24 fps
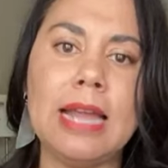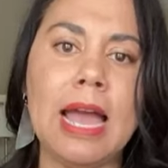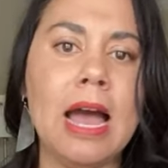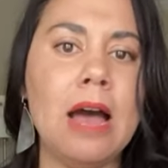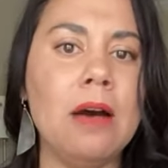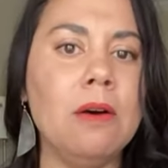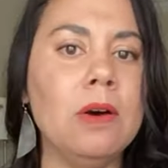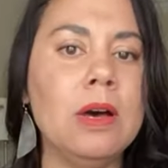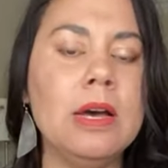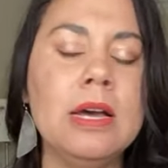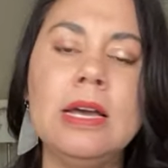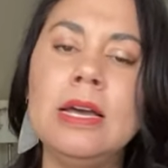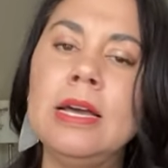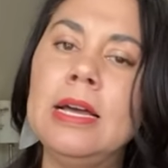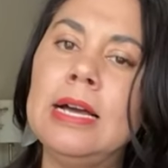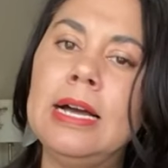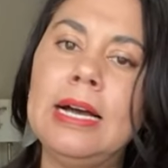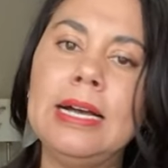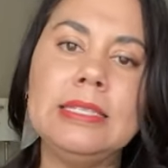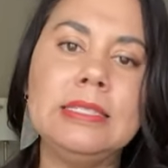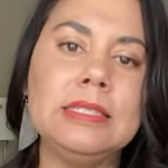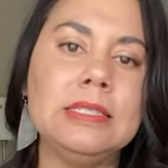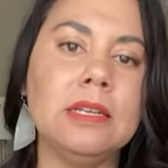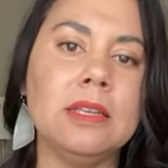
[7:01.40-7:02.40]
now,
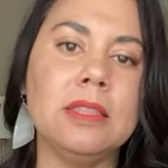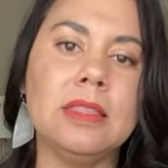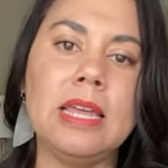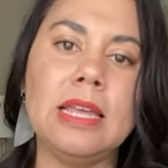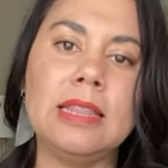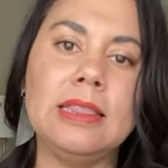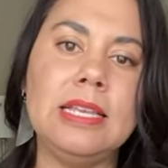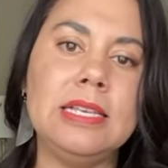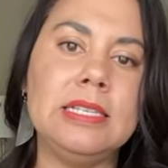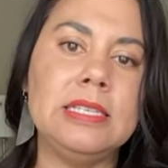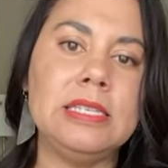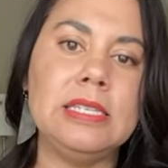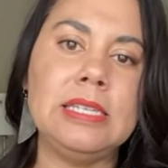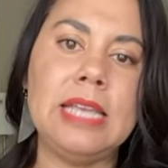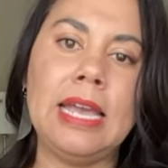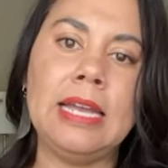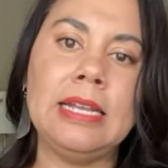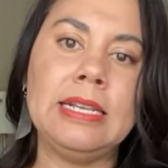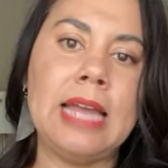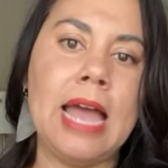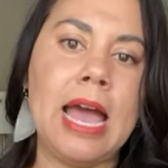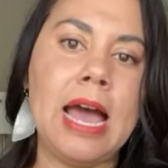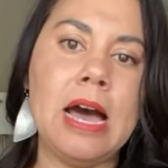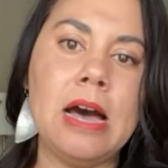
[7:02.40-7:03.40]
I still think these
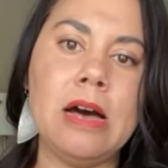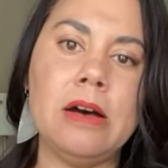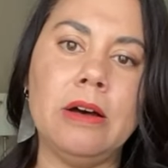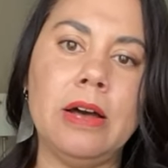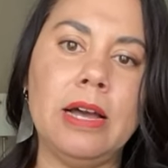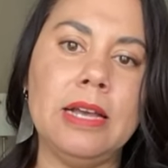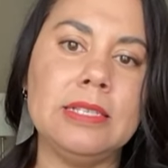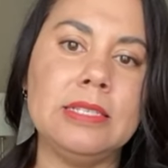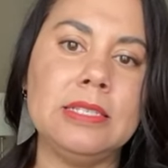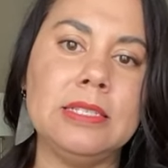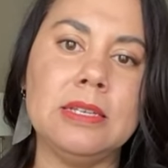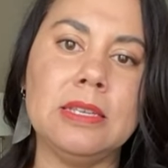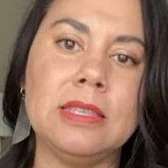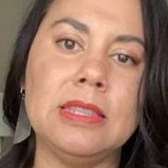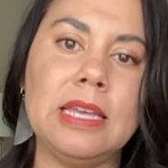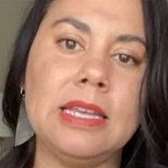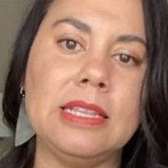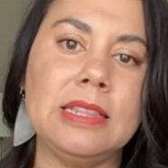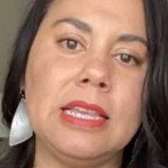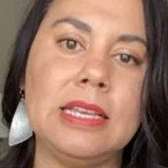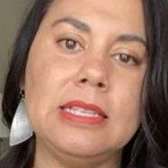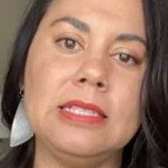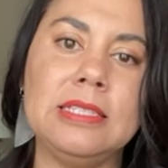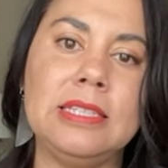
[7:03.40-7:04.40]
stand out. I still
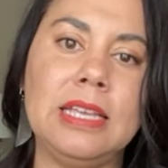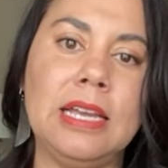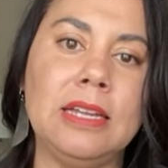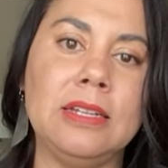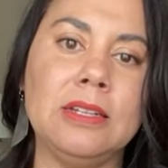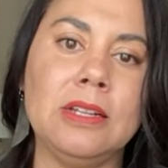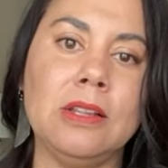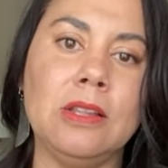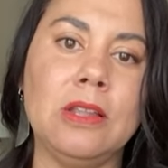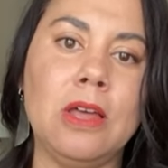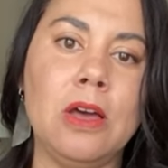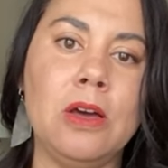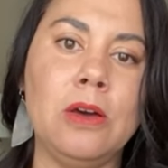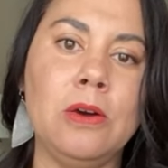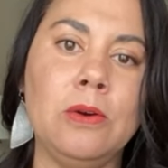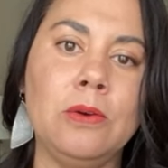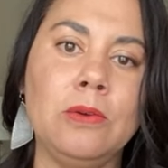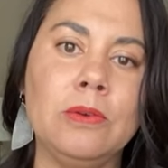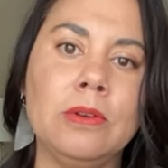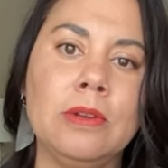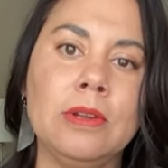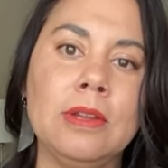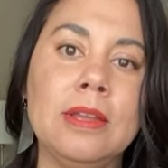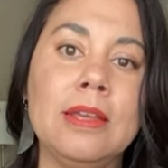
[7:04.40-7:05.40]
think they stand
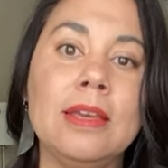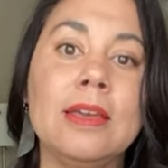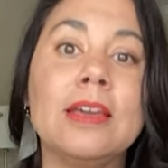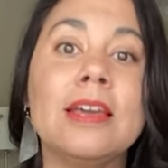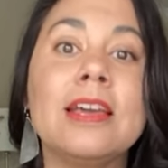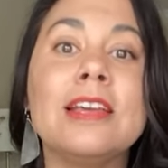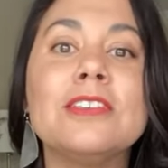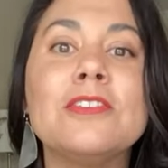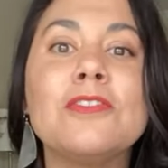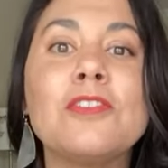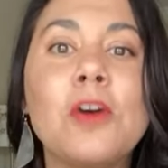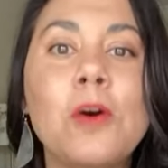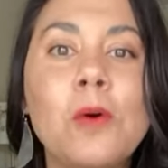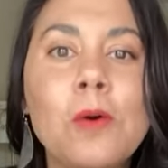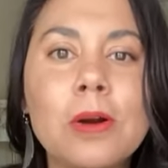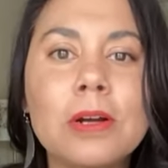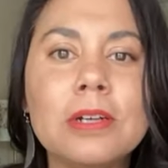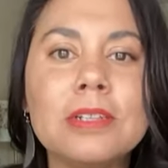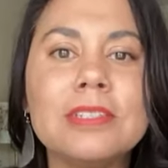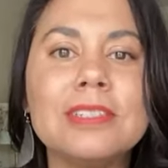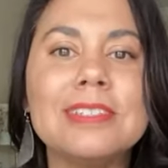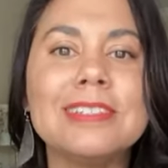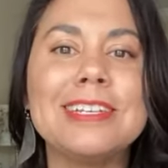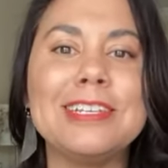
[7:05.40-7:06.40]
alone. Because of
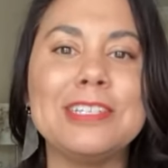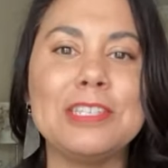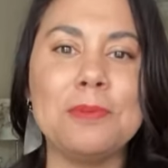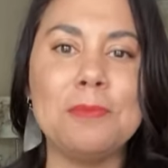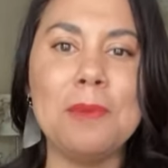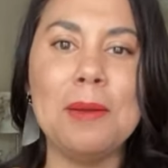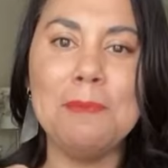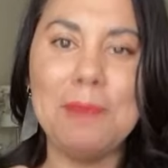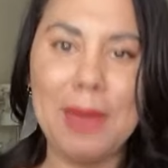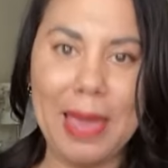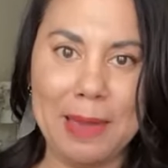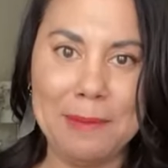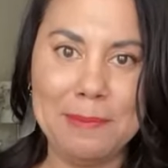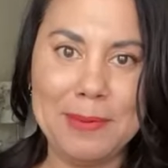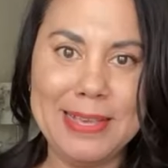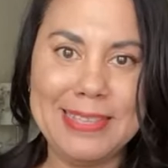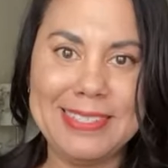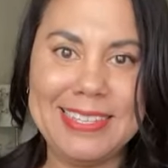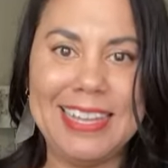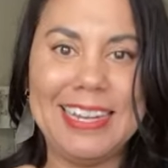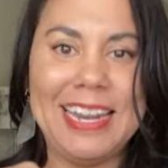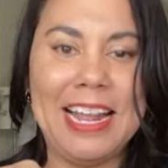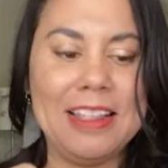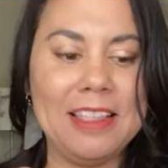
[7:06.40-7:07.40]
course, because they're my
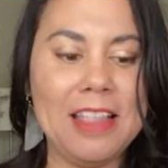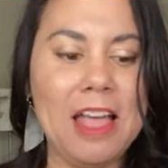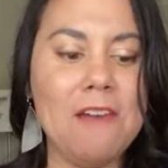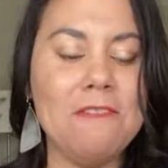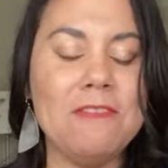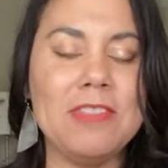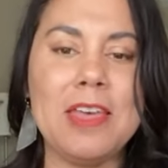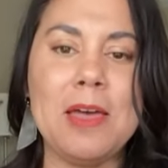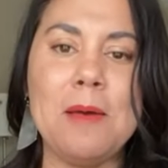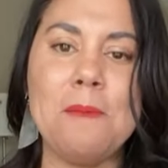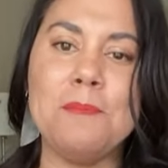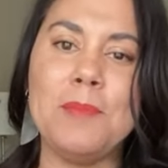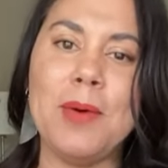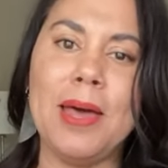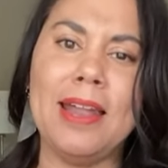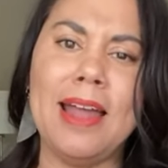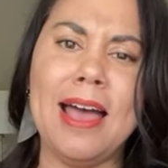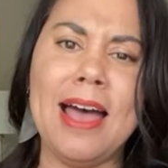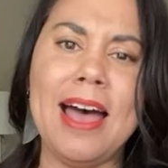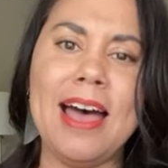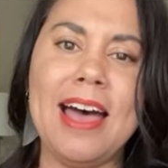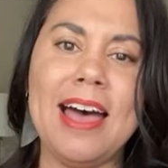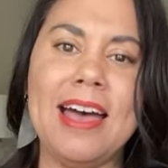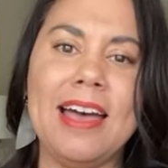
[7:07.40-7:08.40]
babies and I love them. But
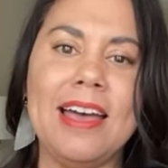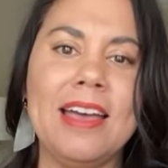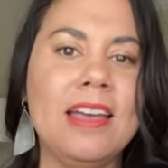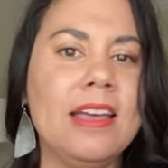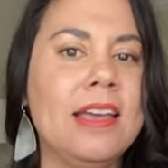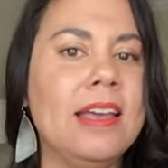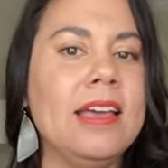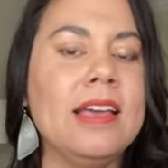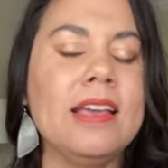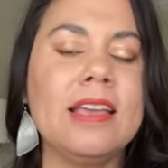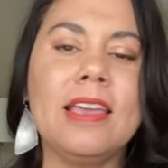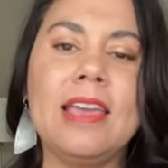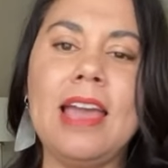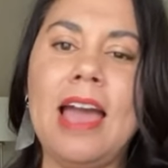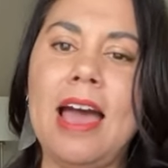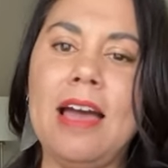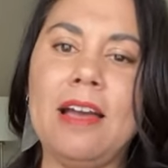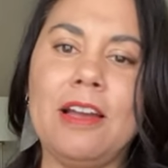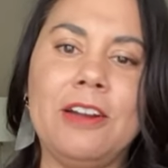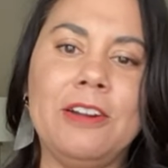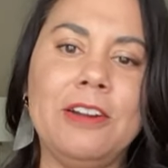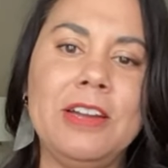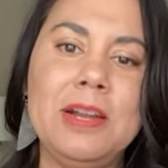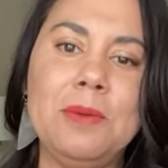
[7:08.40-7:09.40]

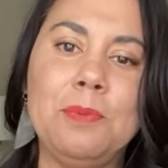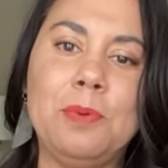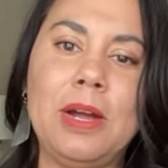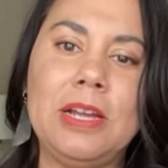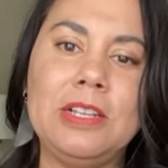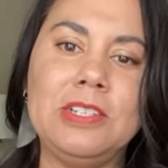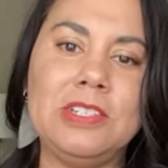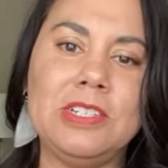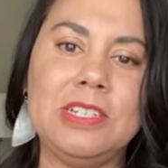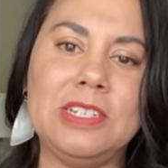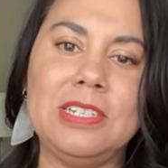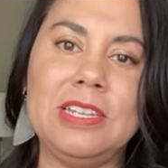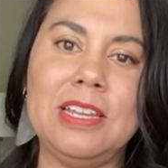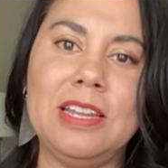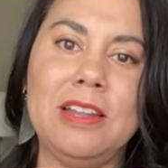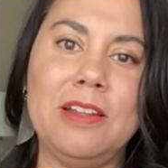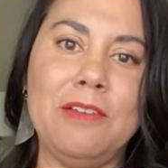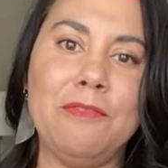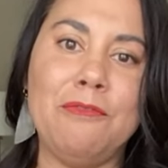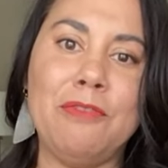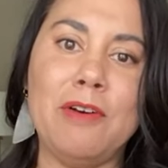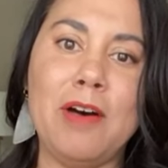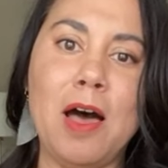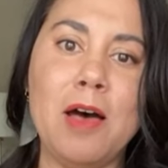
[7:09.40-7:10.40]
yeah, Karina Press just did a
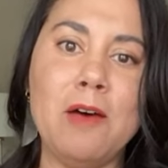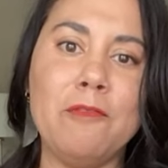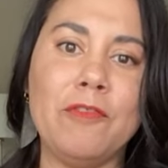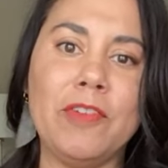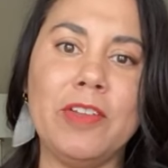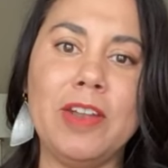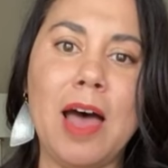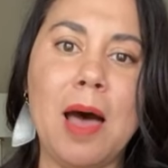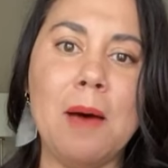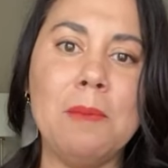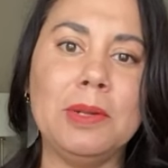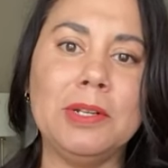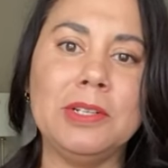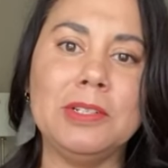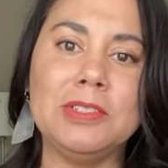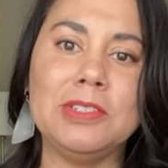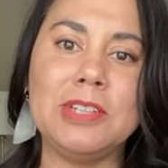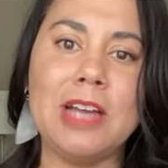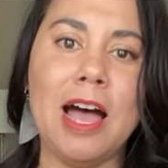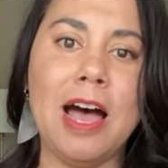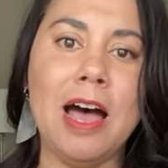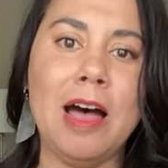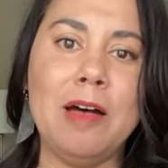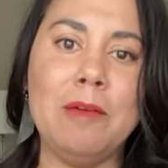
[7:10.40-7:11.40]
phenomenal
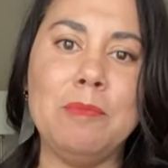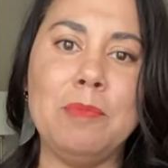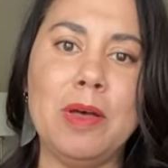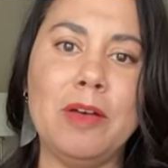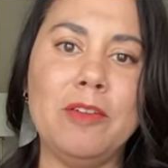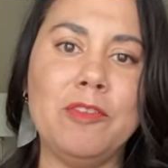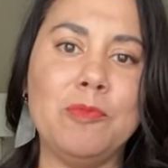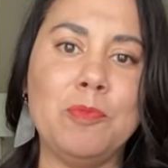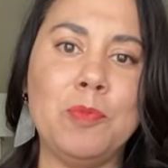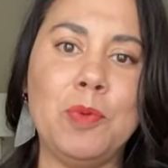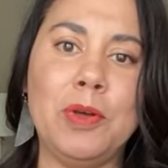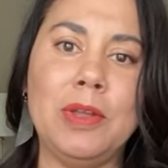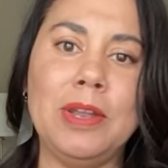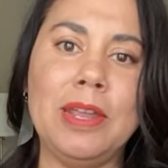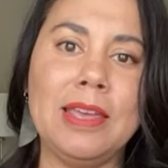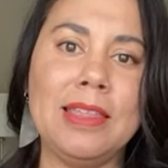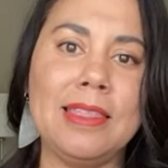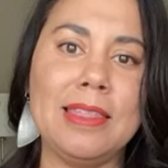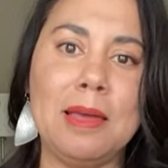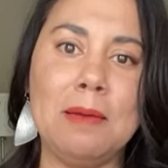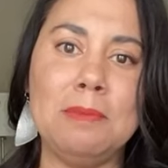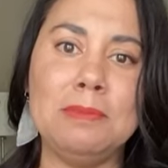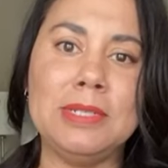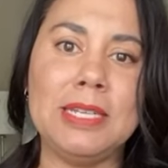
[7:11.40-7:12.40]
job of putting
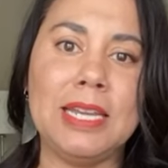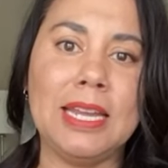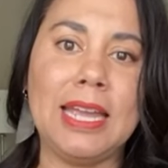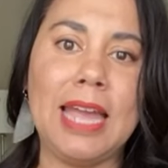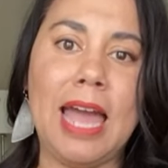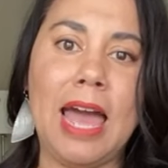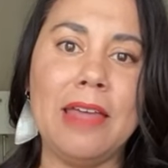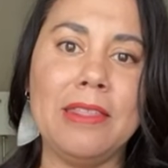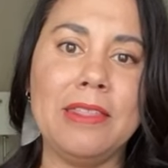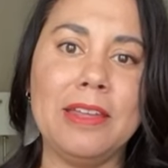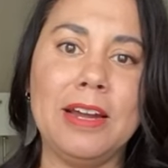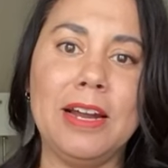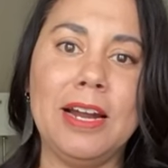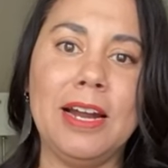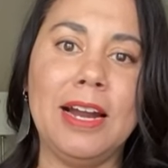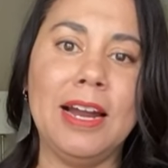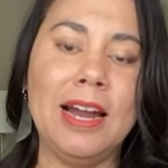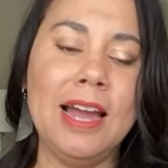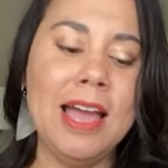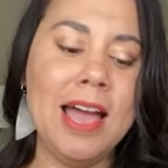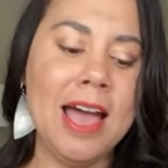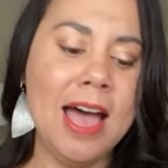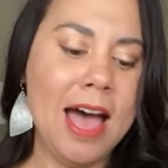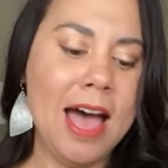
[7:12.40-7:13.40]
them together.